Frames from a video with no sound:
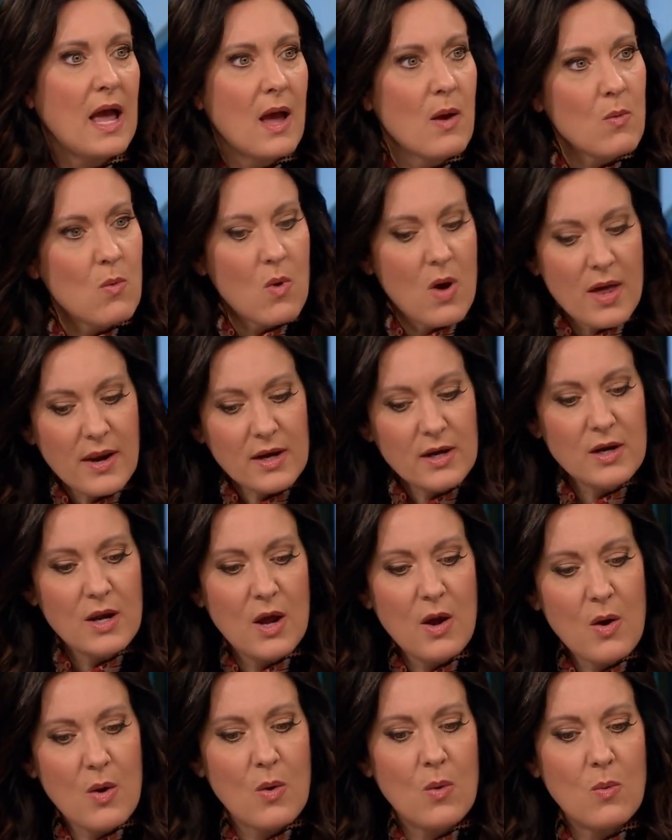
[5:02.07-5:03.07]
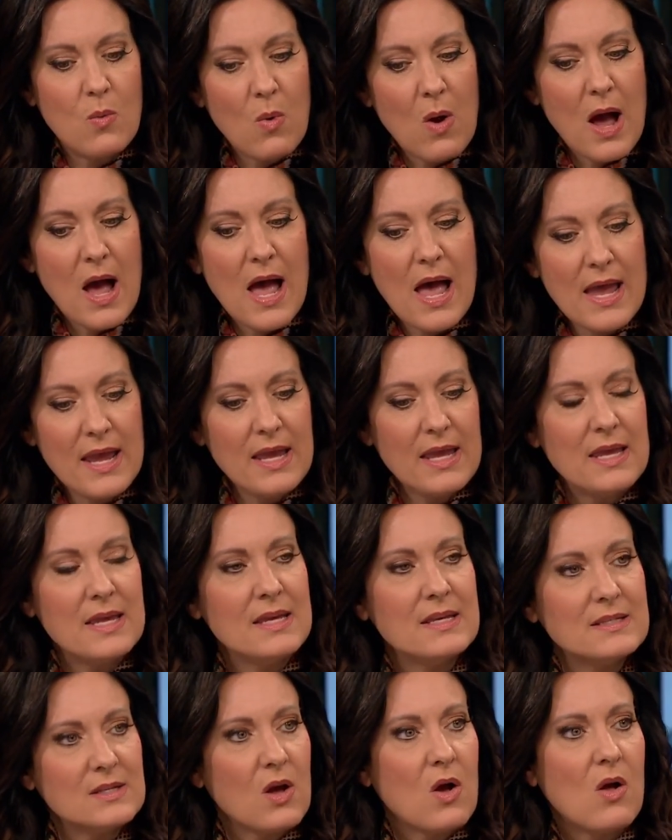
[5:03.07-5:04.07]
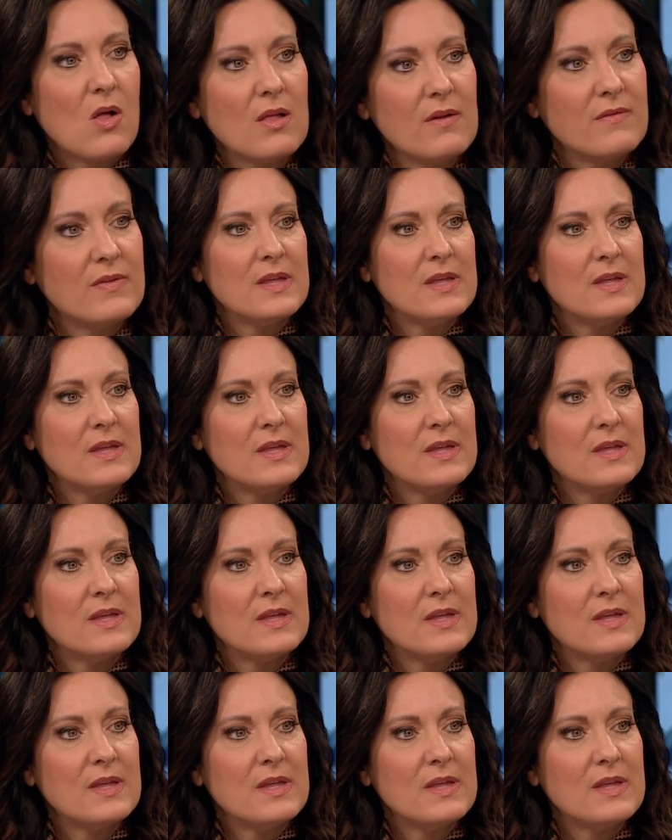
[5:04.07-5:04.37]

I want to know why is all